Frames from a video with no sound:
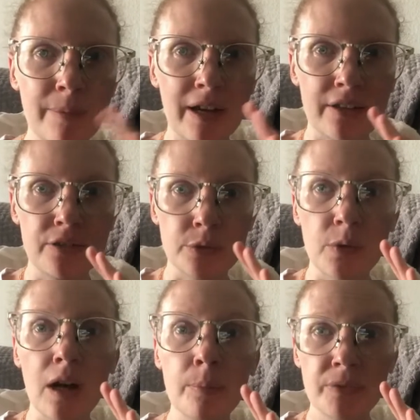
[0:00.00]
I threw
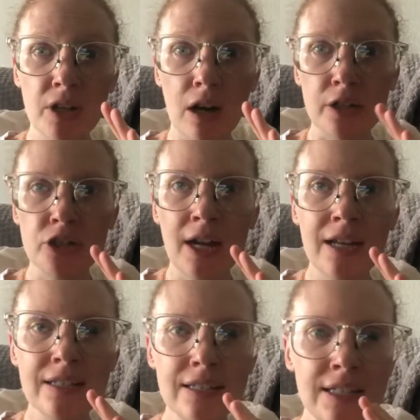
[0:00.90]
up the
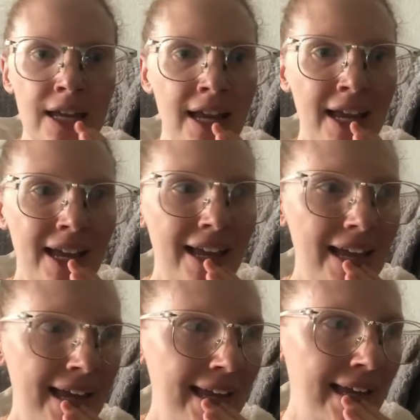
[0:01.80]
contrast,
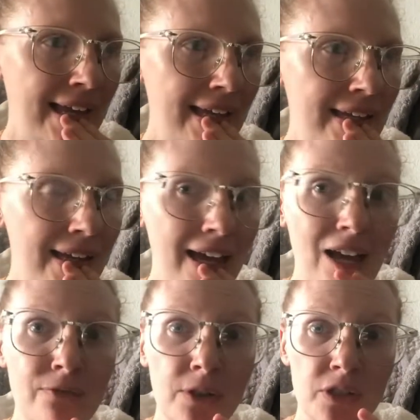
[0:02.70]
and I
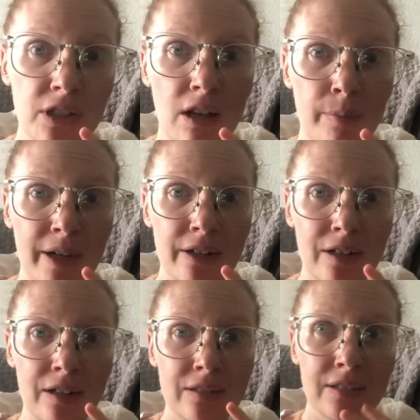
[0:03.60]
felt a lot
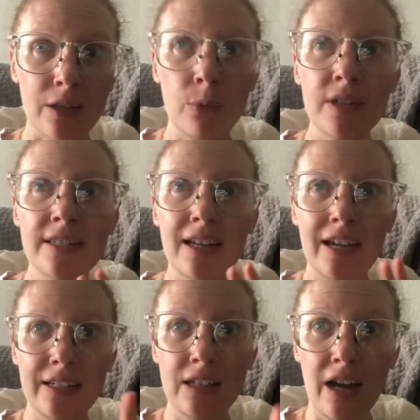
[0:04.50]
better. Like once I
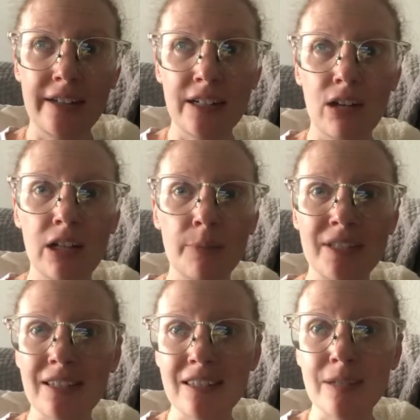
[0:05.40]
had gotten it all out of my
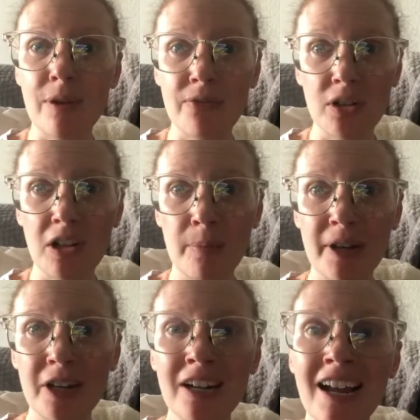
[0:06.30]
system, I felt a lot
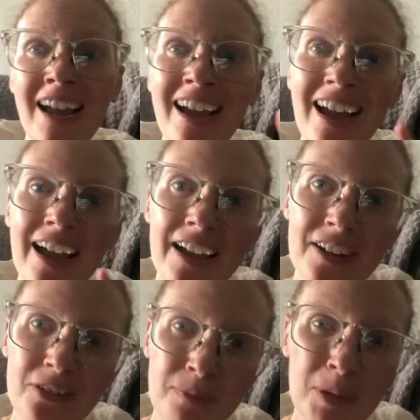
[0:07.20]
better. And
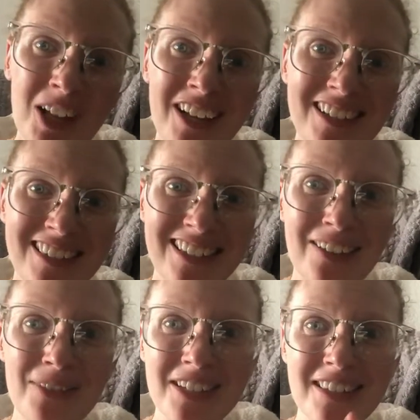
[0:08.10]
a plus
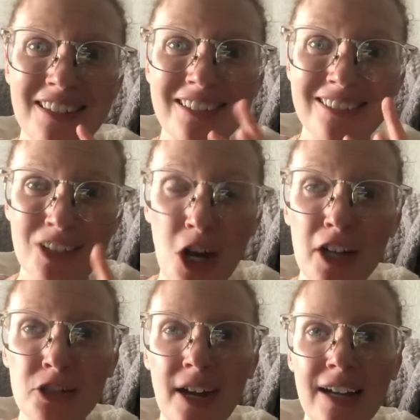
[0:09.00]
of this
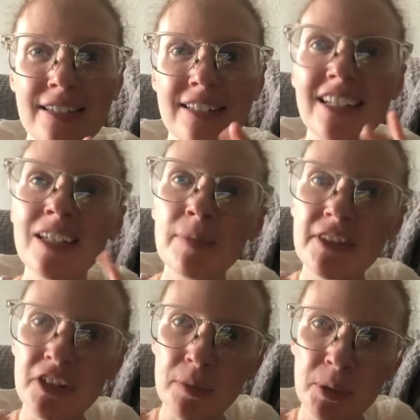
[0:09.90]
contrast, it can be
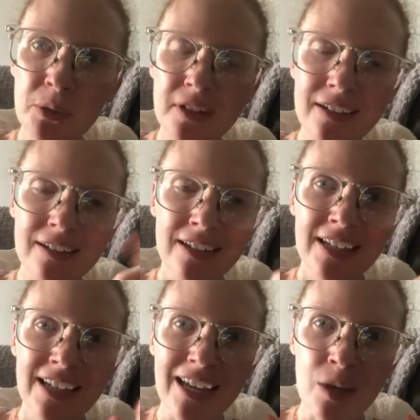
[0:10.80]
therapeutic
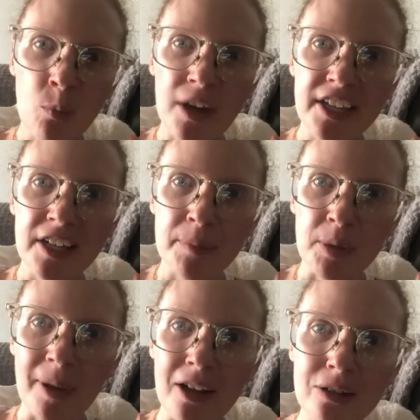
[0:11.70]
in waking up your
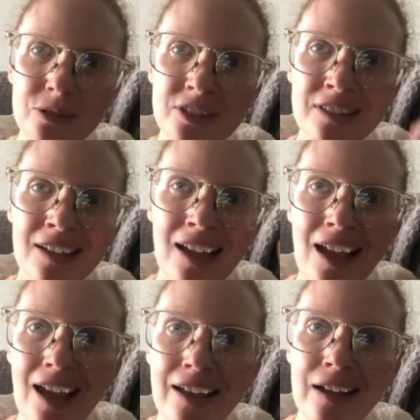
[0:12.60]
bowels.
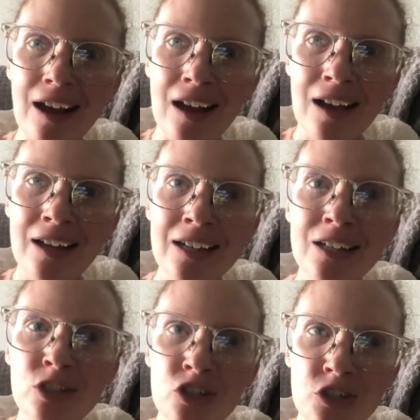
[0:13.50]
And I
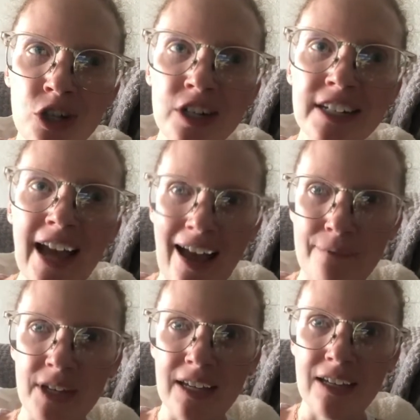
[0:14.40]
started
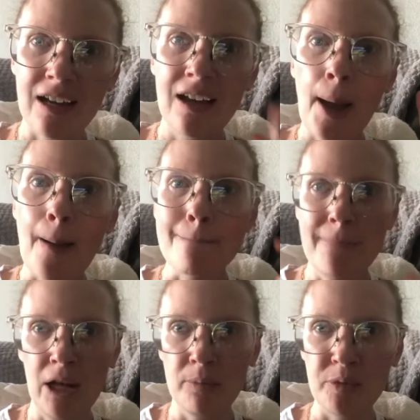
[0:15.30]
having
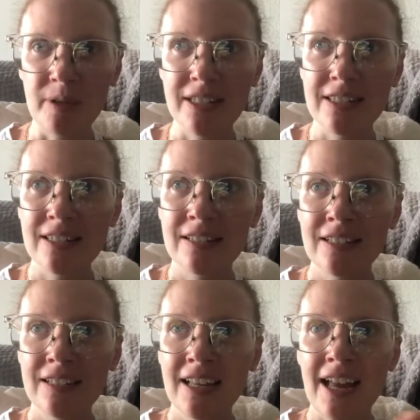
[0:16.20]
bowel movements.
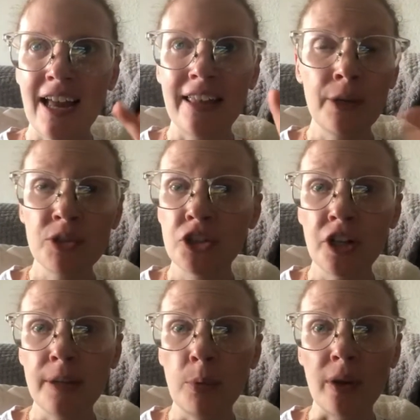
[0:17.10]
It was a
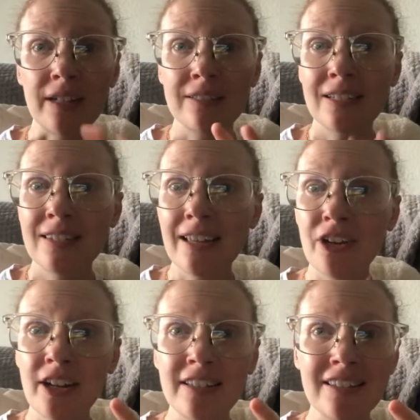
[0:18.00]
turning point.
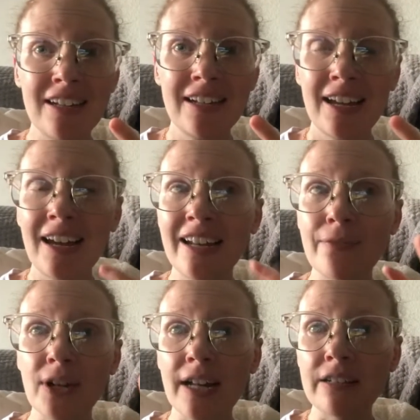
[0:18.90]
Saturday and Sunday, I
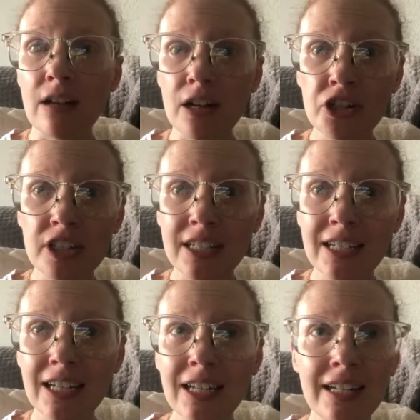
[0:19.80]
never had nausea
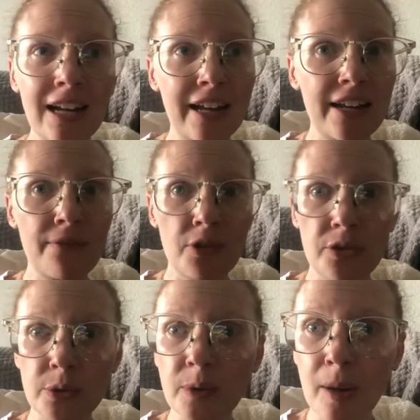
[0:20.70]
again. I never
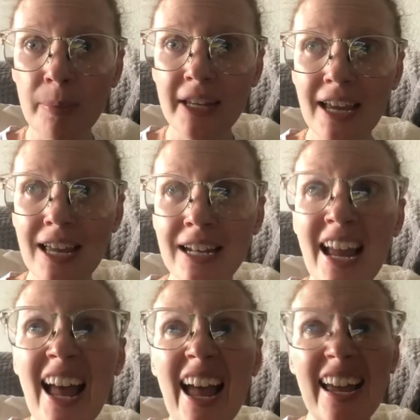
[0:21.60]
threw up again.
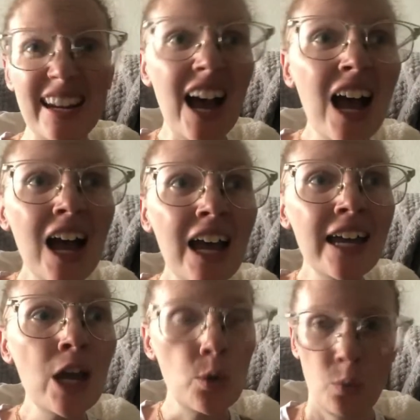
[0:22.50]
And
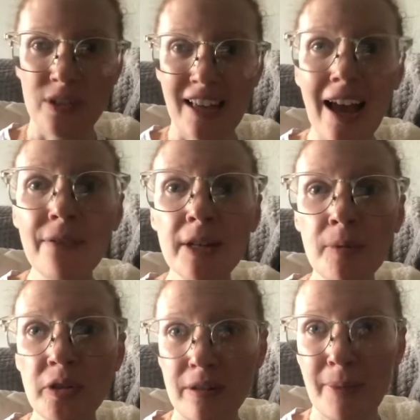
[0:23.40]
I was having a
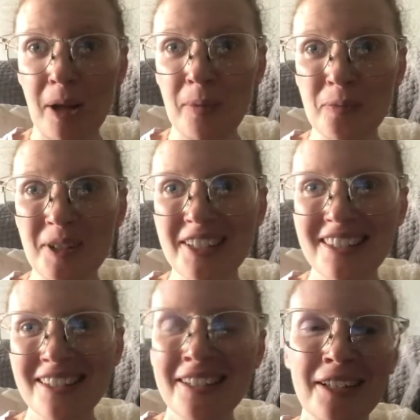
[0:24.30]
million bowel movements.